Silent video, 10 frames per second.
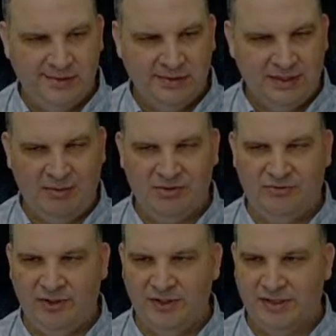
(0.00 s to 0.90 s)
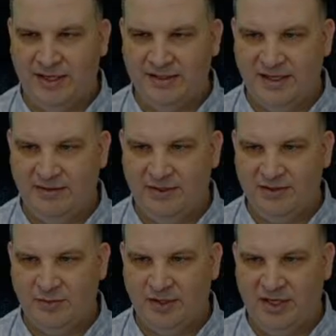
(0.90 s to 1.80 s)
Look how much fun this guy's having. I
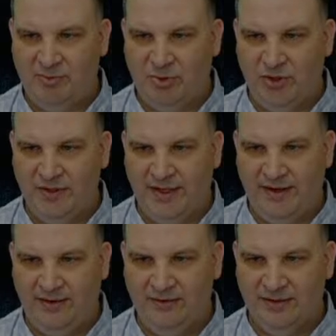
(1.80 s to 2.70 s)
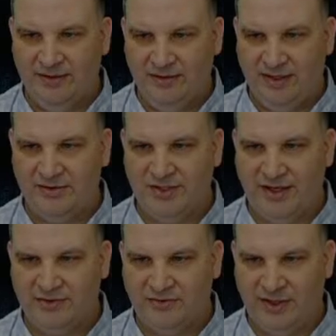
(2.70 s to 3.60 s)
just want to keep pointing that out. Look how
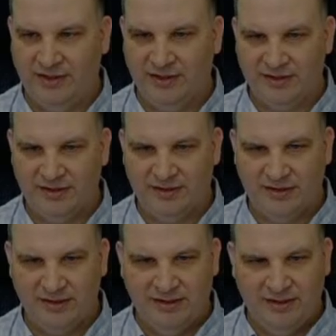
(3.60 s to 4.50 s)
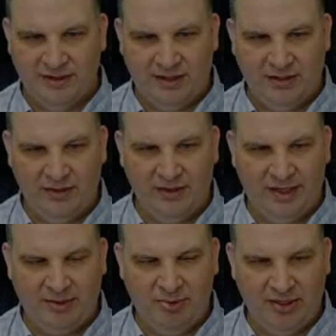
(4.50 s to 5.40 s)
satisfying this is. Killing
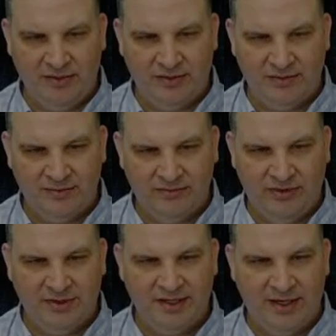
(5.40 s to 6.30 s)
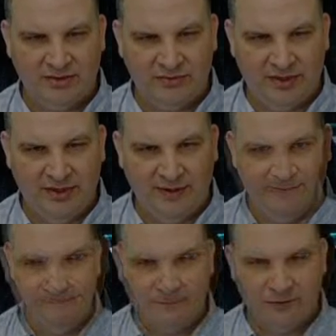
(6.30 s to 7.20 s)
like buttons, very satisfying.
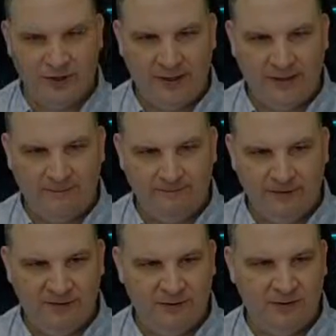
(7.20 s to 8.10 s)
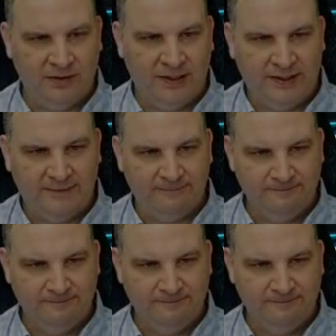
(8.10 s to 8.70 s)
Try it out. I think you'll like it.